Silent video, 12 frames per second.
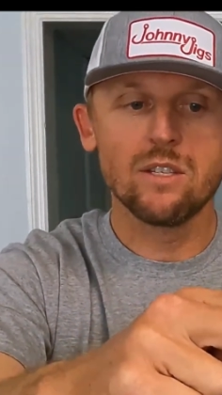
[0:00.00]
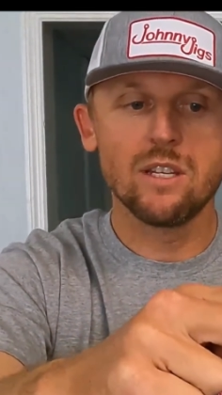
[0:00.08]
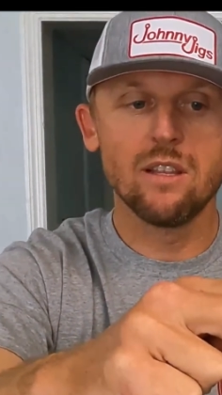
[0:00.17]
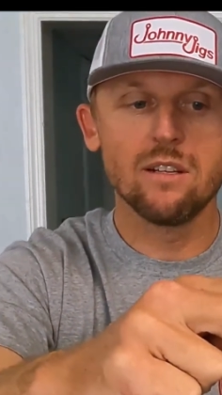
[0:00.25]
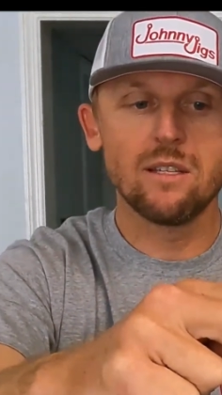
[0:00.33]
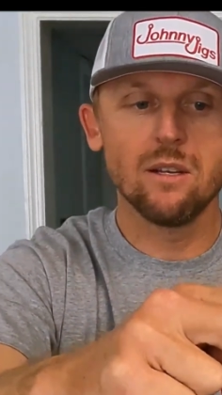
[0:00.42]
You
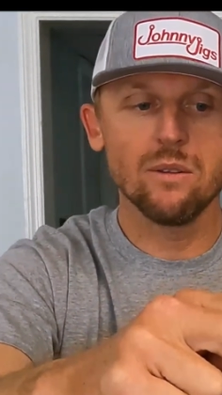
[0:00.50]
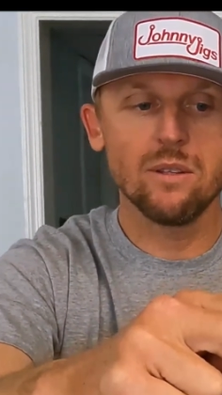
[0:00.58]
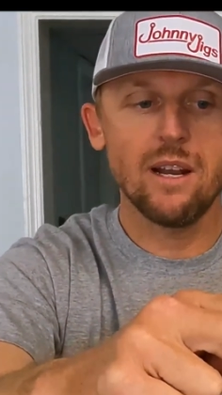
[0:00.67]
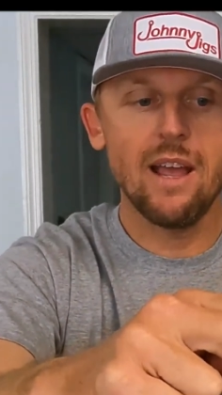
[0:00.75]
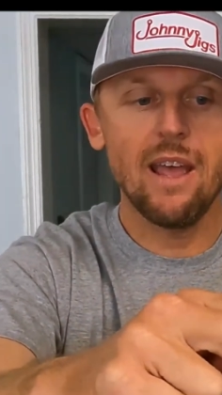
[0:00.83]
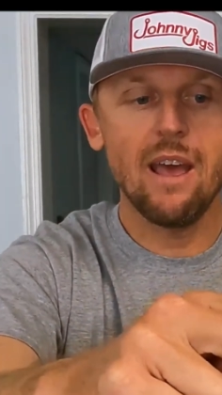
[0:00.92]
see the
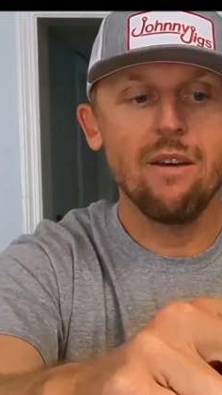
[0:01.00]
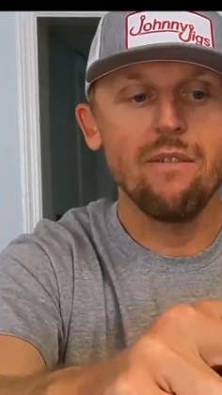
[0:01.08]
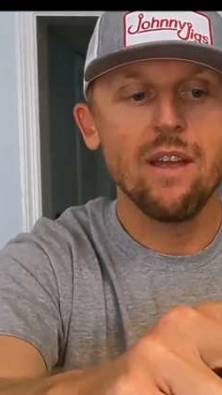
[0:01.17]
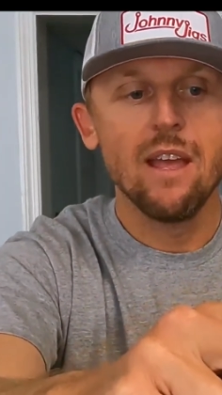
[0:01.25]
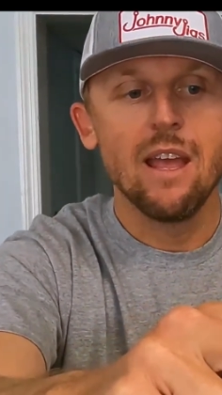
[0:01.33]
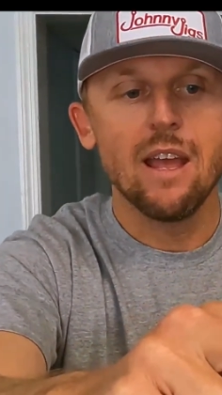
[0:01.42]
tilt that I
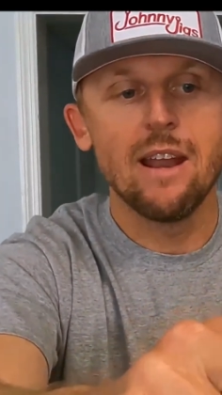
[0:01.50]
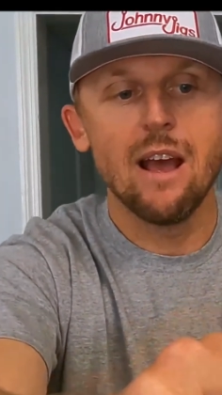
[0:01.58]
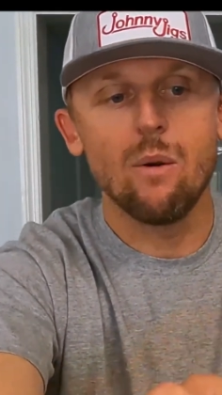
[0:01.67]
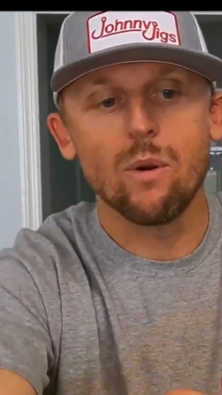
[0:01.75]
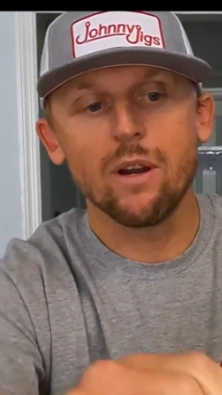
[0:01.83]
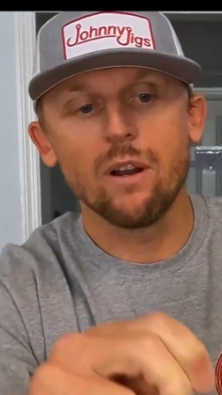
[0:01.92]
have?
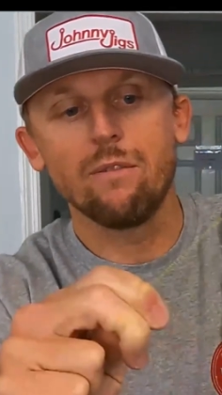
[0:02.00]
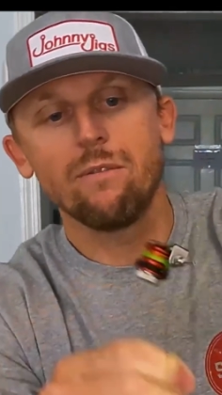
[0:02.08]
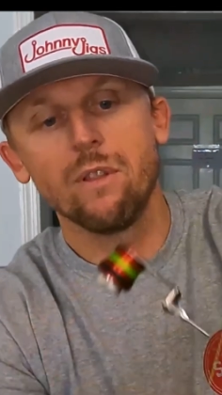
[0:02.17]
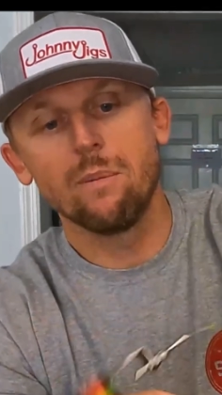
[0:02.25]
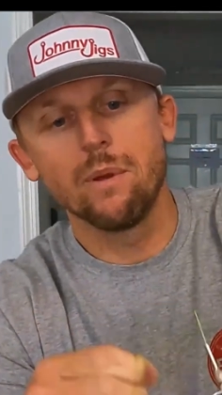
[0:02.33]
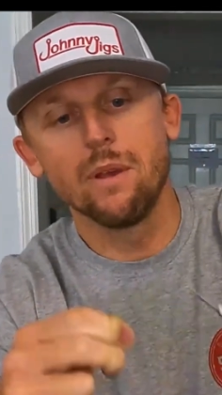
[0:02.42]
And now we're gonna
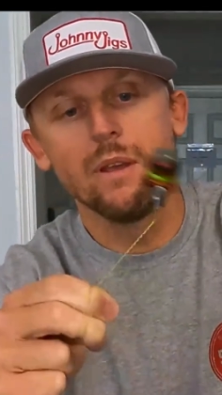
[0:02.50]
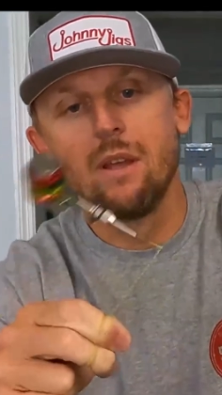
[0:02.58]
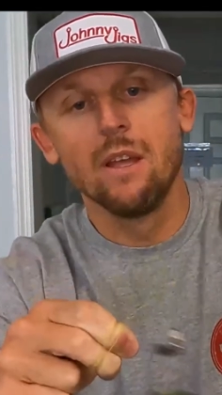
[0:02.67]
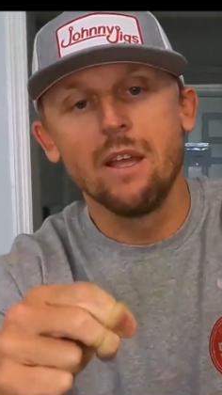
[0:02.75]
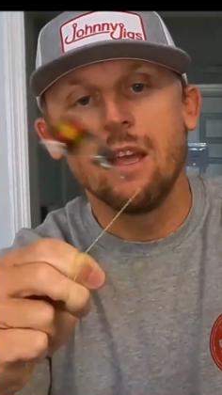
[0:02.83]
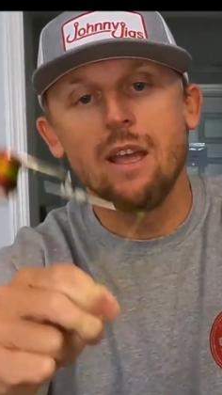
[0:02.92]
flip it.
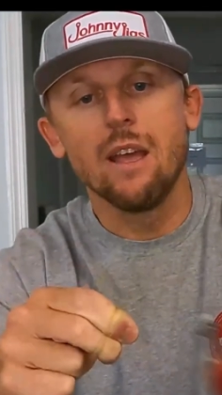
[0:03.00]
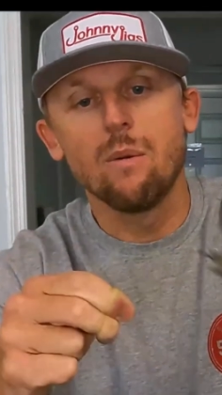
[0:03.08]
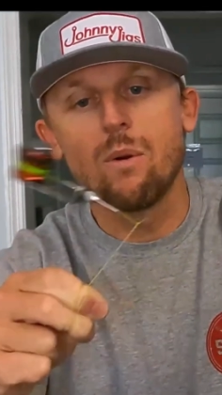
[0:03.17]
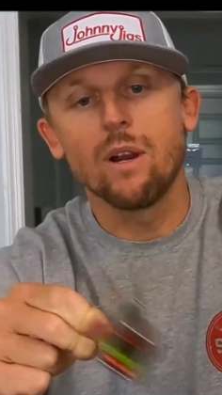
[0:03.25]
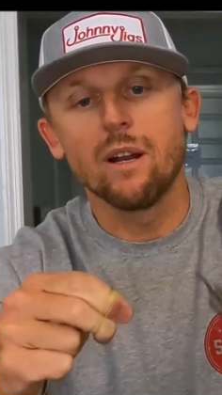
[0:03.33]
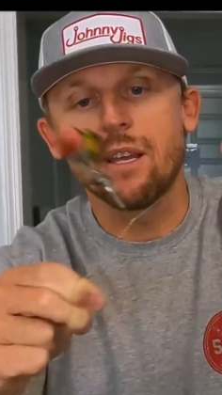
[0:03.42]

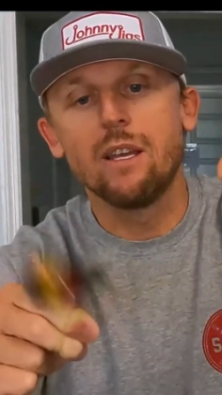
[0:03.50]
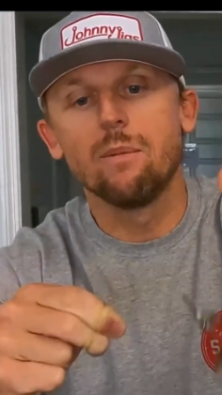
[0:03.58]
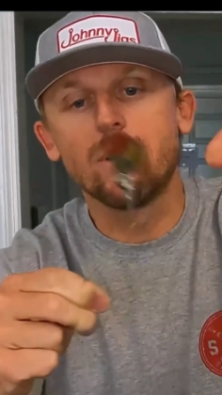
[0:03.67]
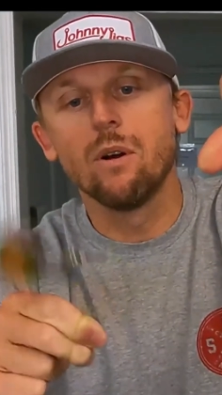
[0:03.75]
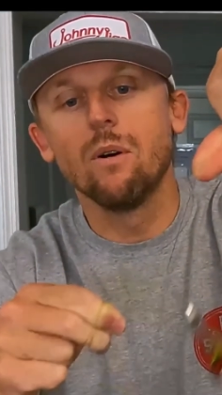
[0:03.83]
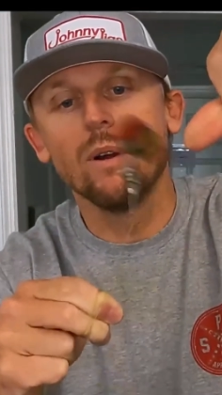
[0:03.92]
And we're gonna
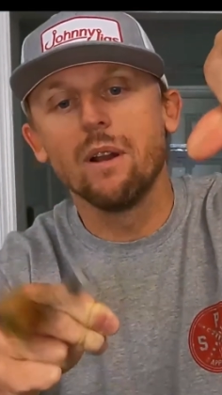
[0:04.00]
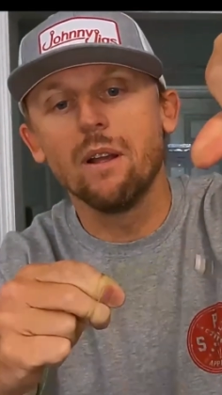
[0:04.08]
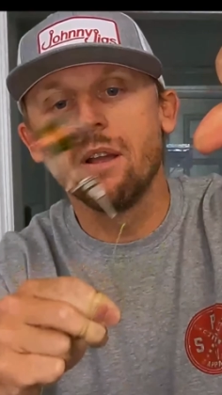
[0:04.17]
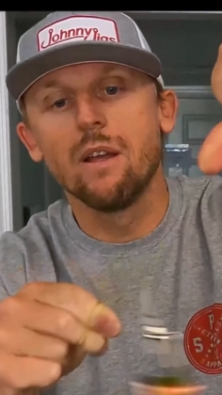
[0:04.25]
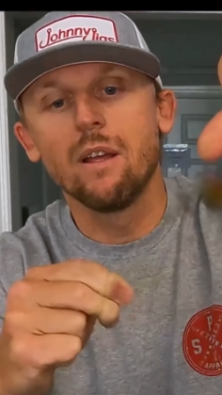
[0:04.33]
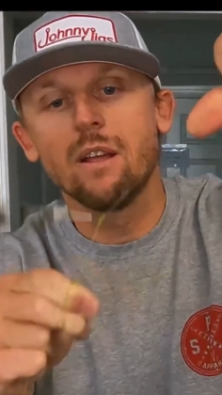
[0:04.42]
keep going.